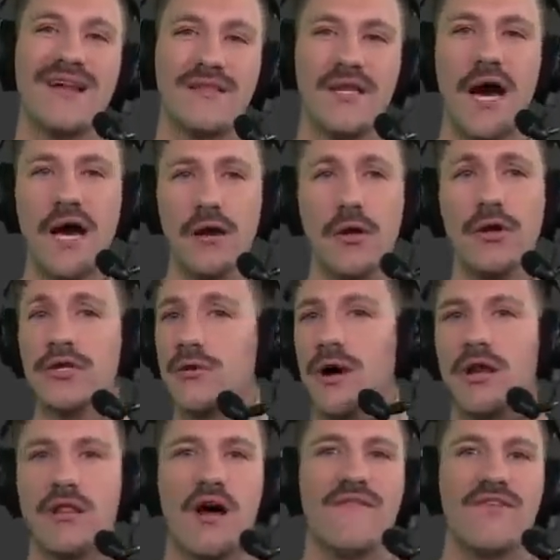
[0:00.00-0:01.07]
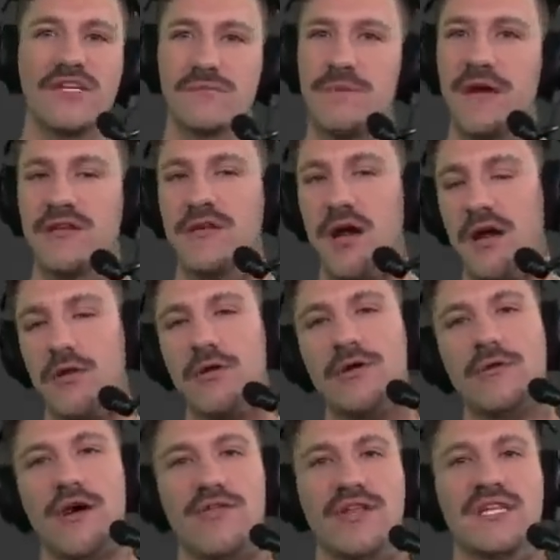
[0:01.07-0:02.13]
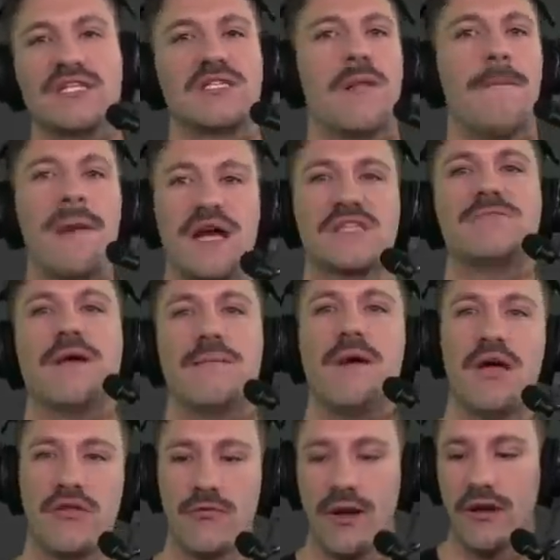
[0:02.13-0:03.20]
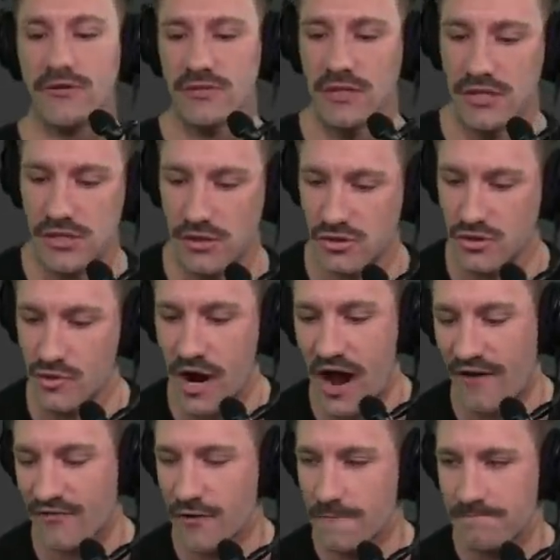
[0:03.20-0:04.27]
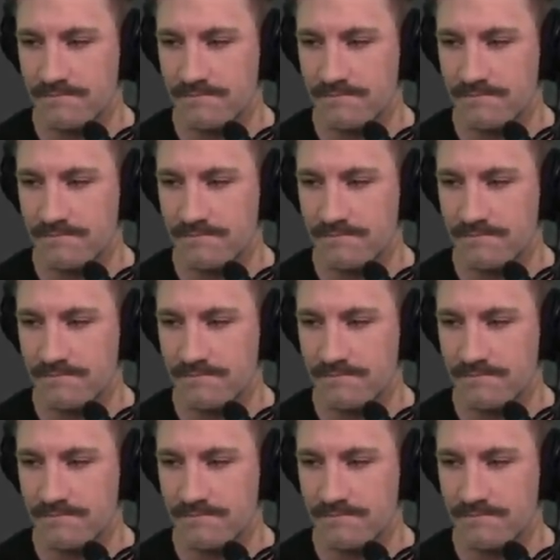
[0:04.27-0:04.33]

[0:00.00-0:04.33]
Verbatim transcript: Not only do I love this pick, not only do I think this is the best pick by the Raiders in this year's draft,